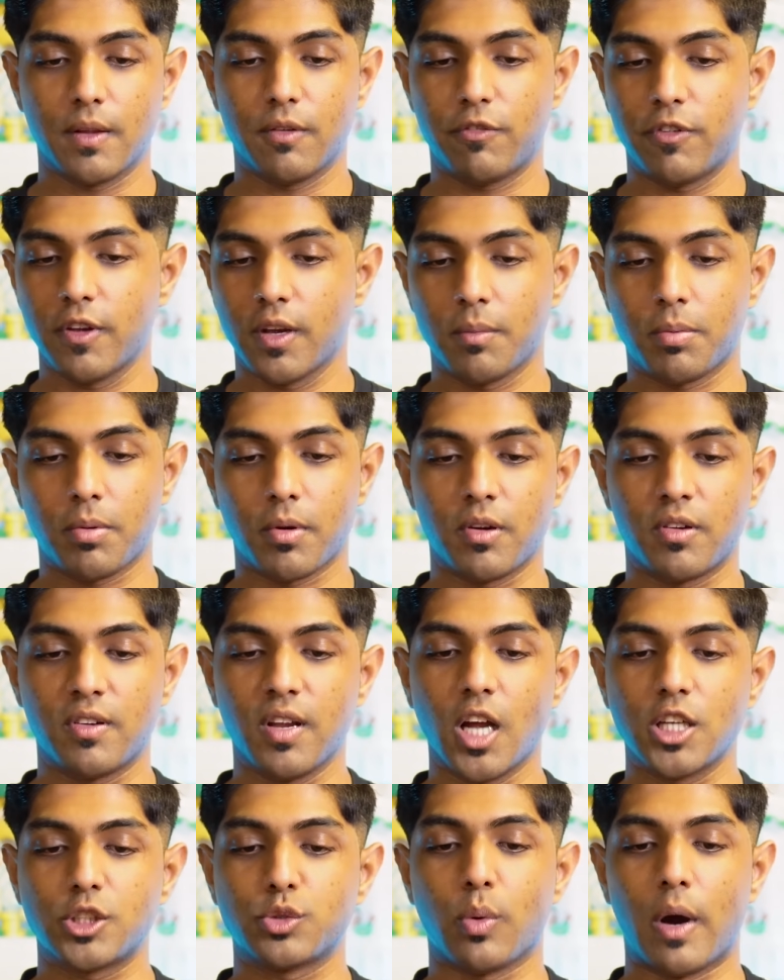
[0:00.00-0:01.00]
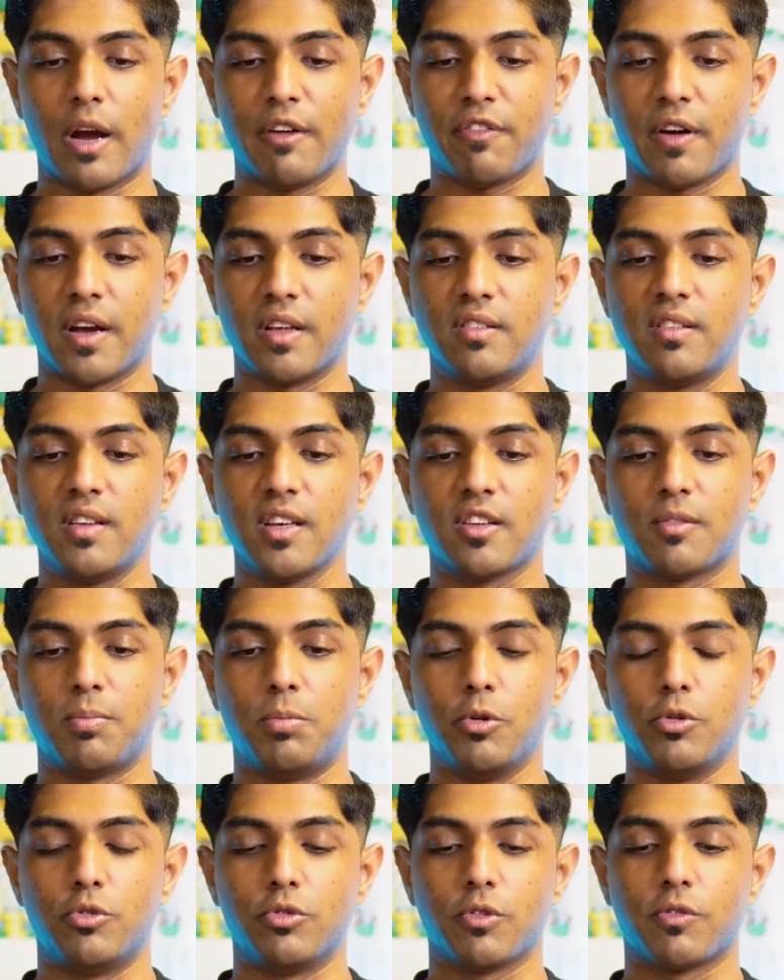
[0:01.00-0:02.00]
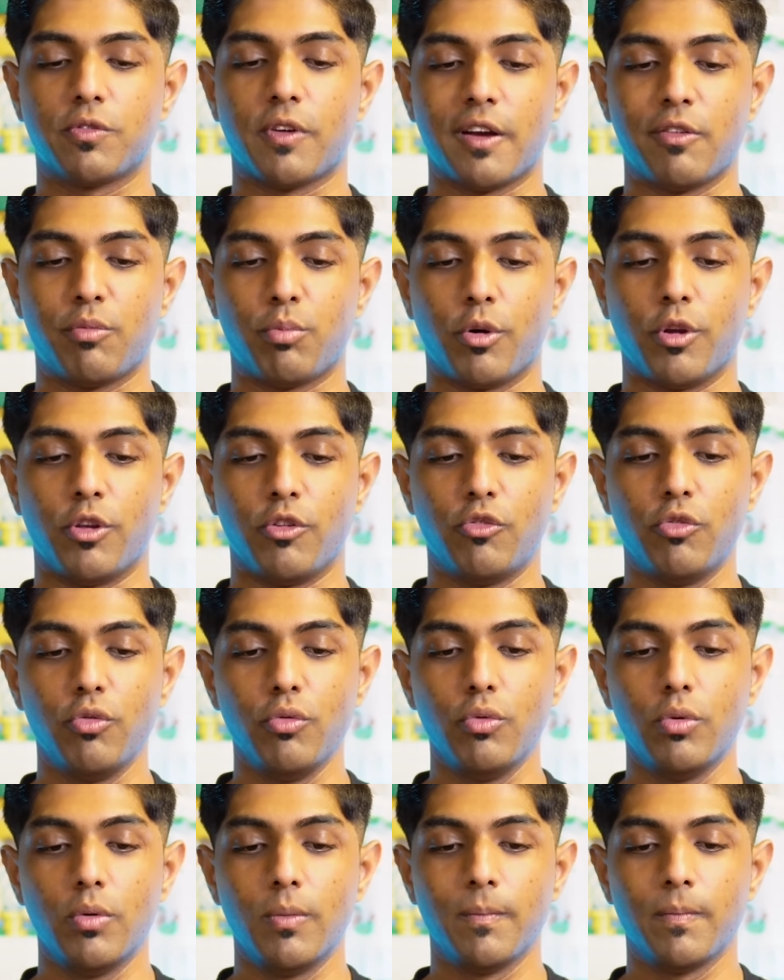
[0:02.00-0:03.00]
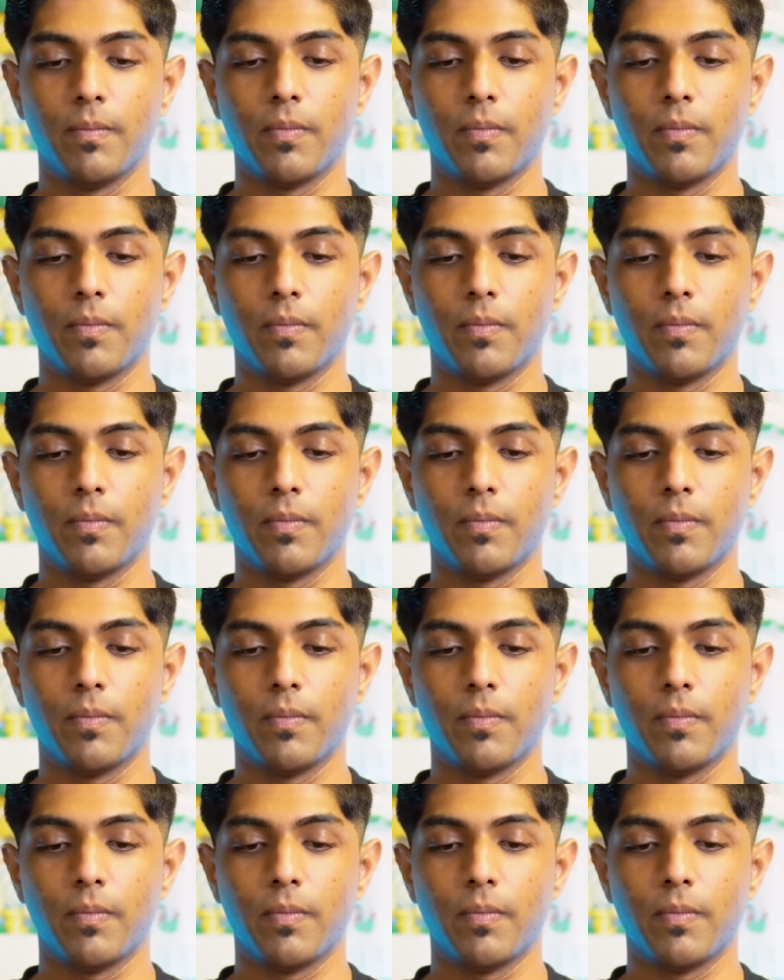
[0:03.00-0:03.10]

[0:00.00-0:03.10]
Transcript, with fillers: fingerprint touch, Wi-Fi 6, Bluetooth 5.2,